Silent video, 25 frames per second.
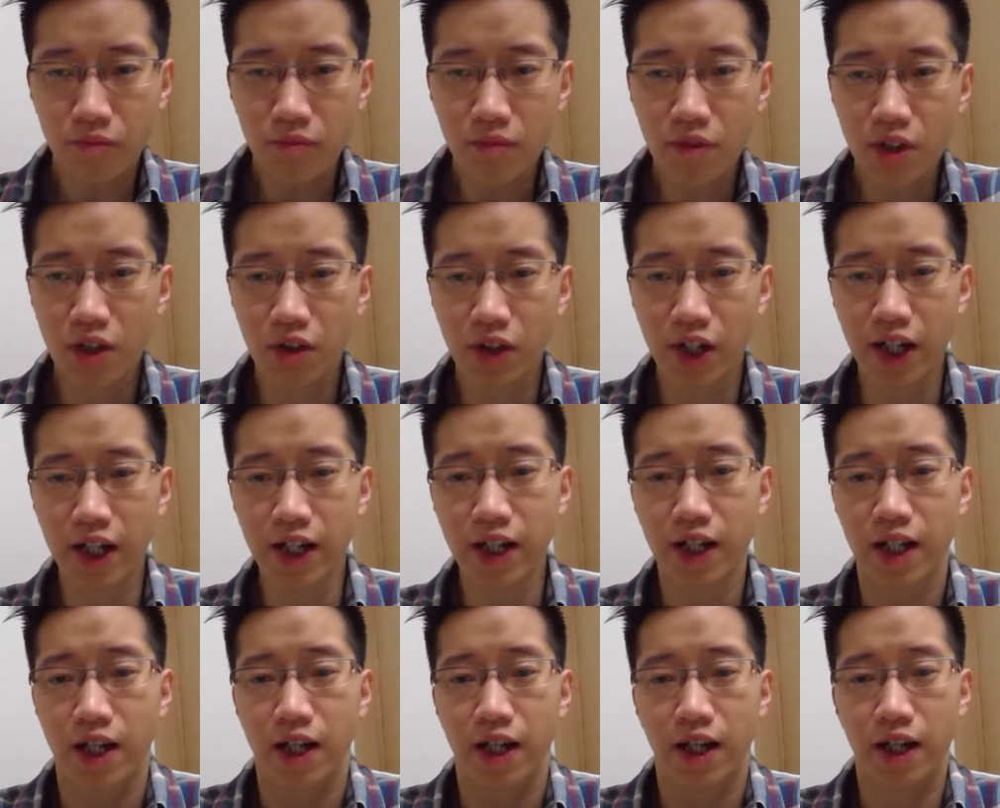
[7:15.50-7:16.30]

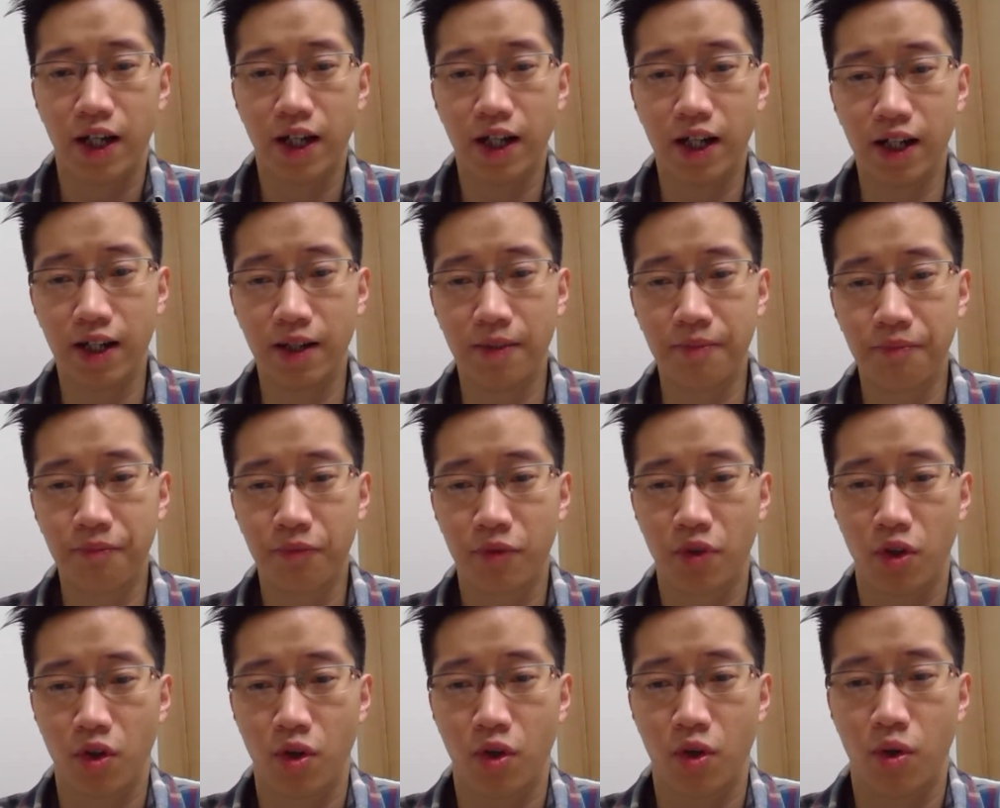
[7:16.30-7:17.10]
okay,
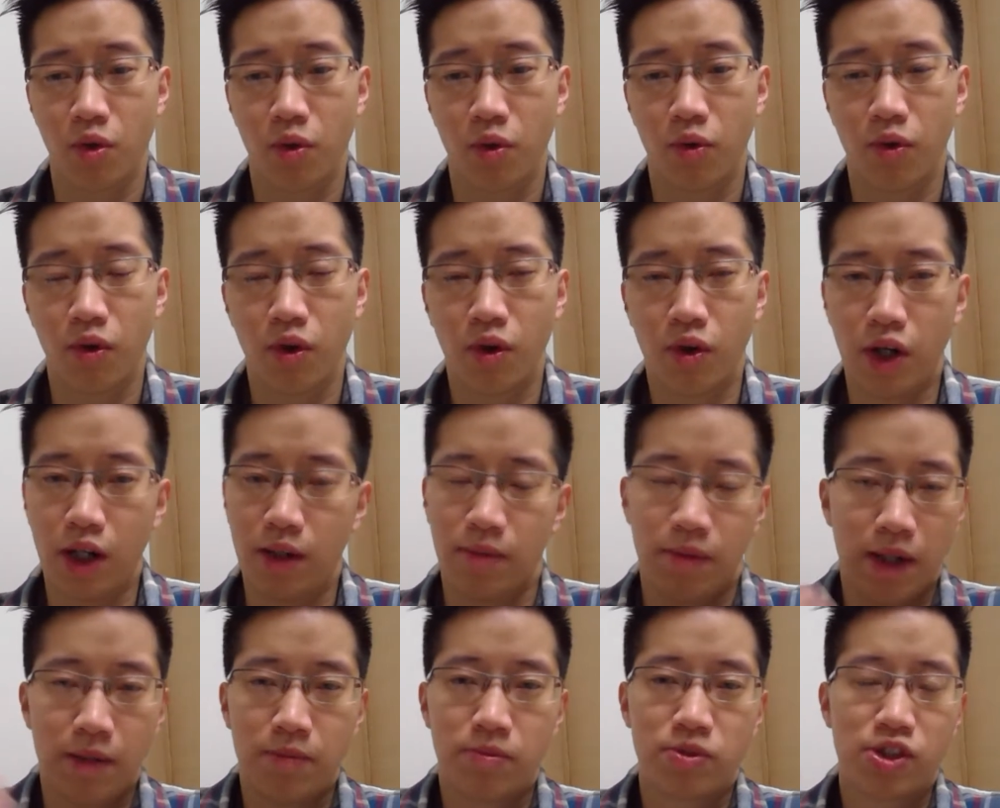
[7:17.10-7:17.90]

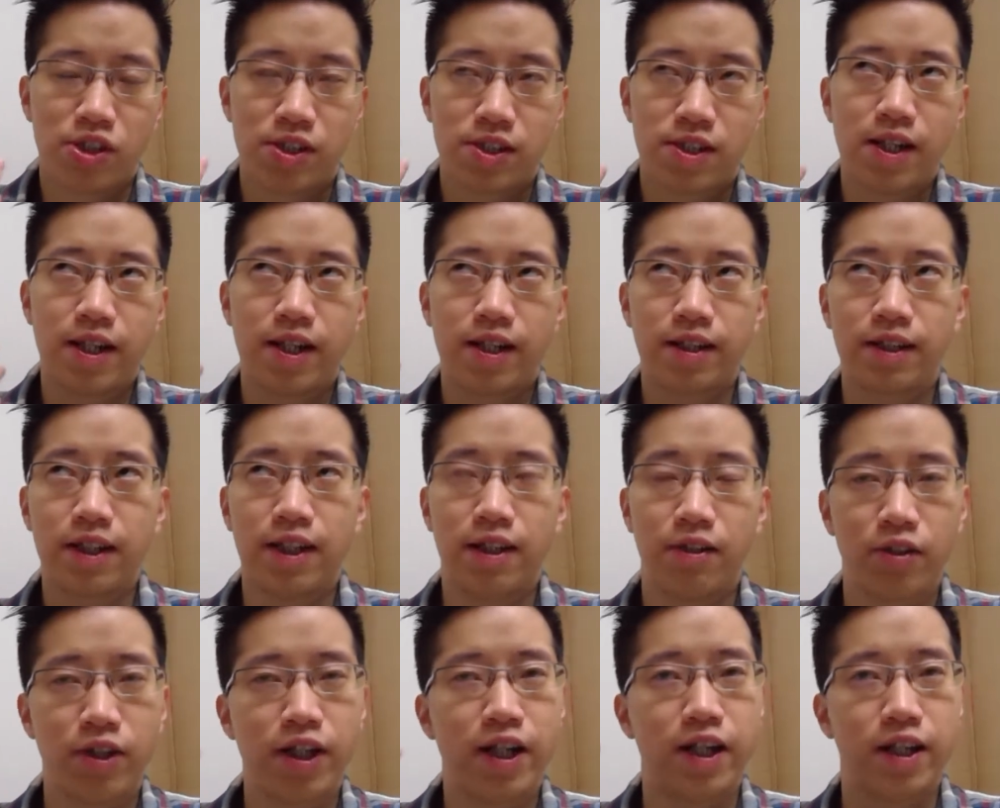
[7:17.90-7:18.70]
I'm just saying
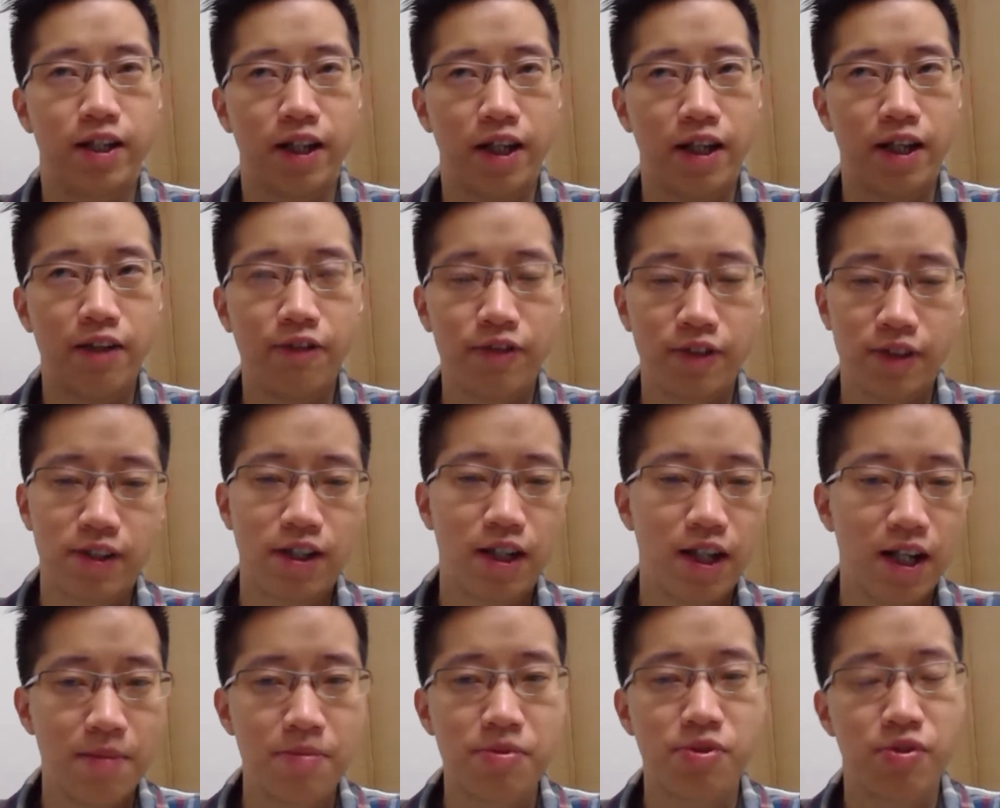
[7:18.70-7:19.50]
that, okay, every
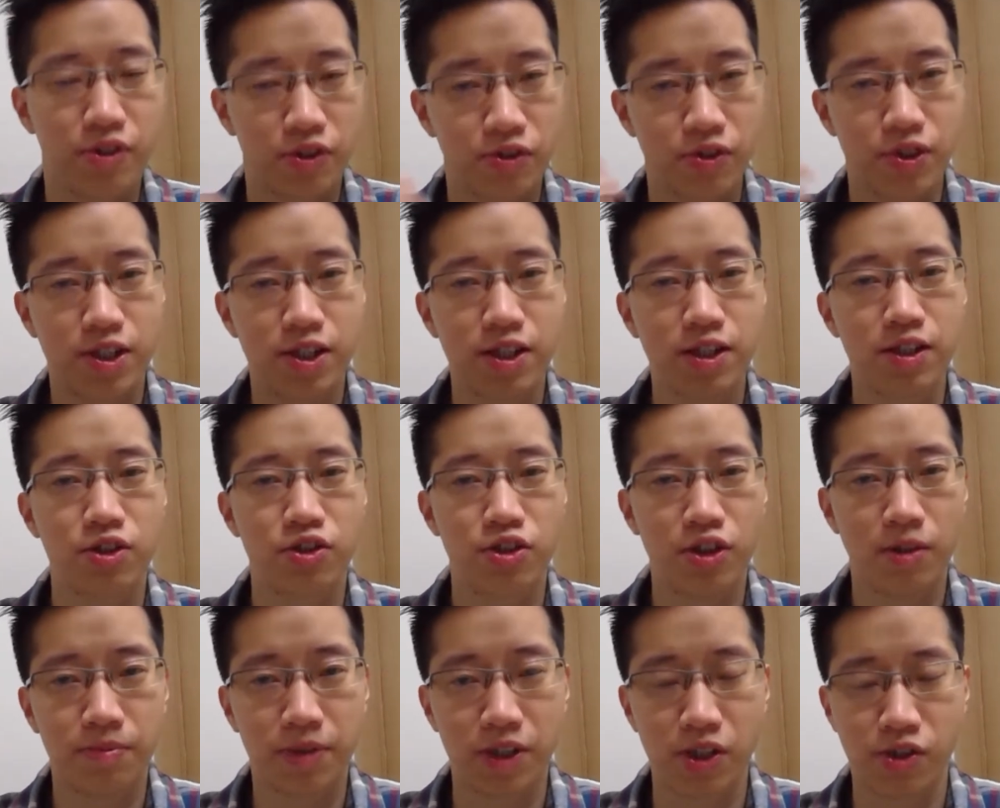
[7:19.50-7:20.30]
time when you see a
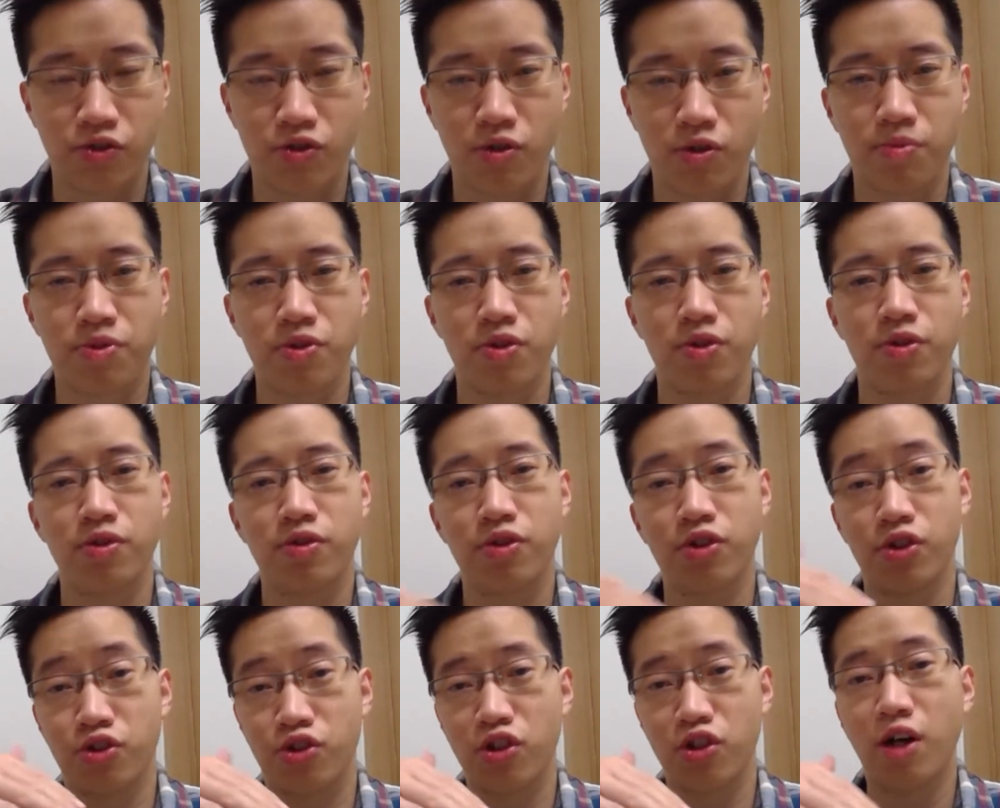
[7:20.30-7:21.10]
job description,
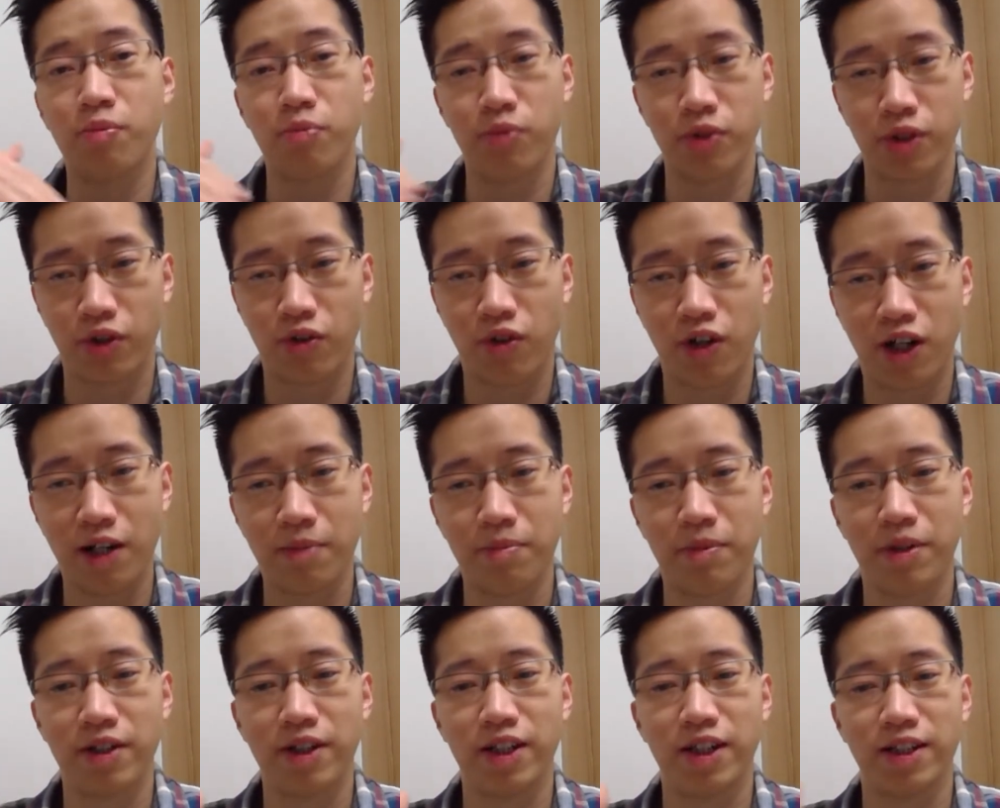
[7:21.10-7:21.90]
the job
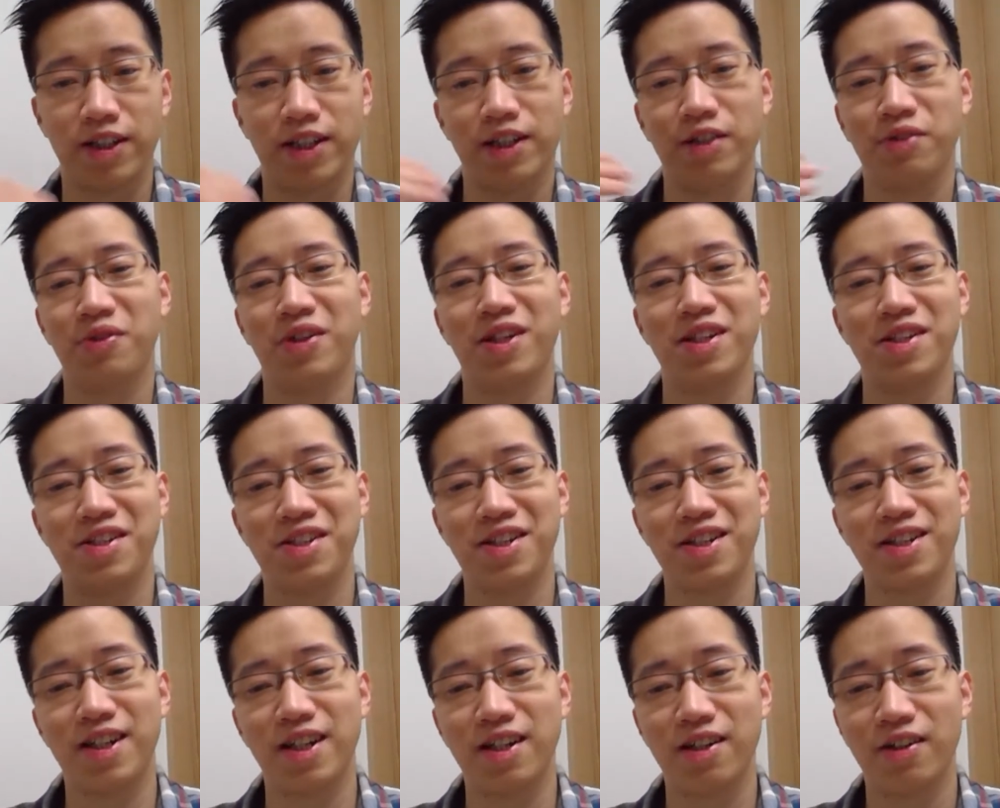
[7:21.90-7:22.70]
requirement, and then you can
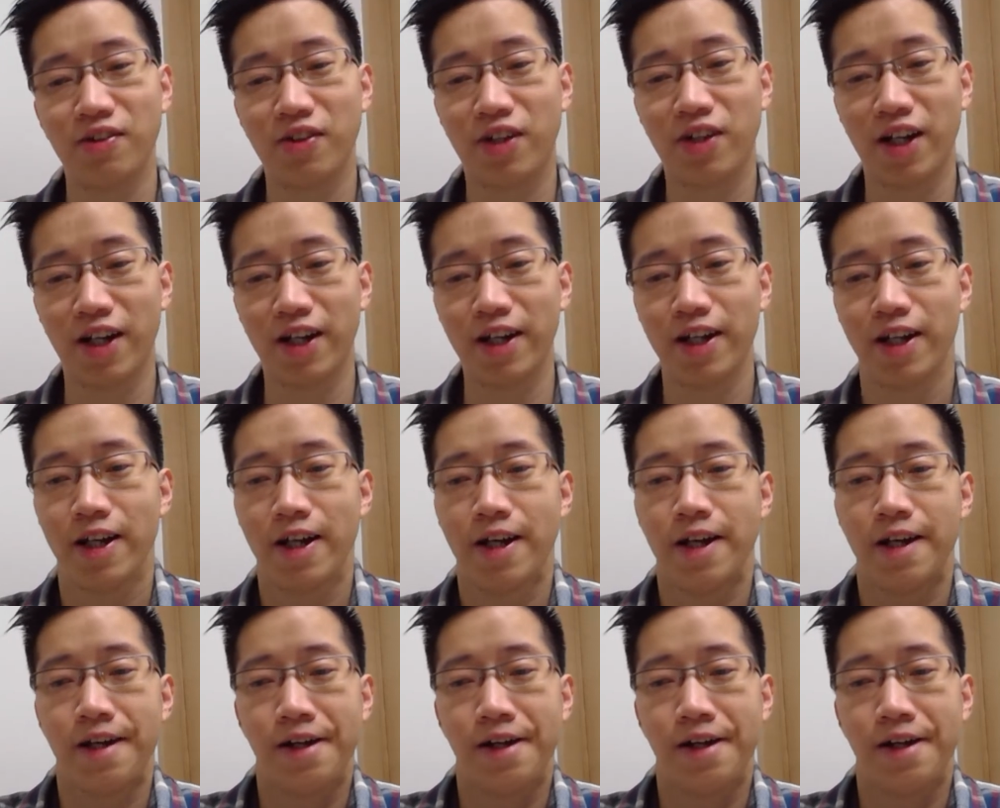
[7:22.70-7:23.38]
see that, okay,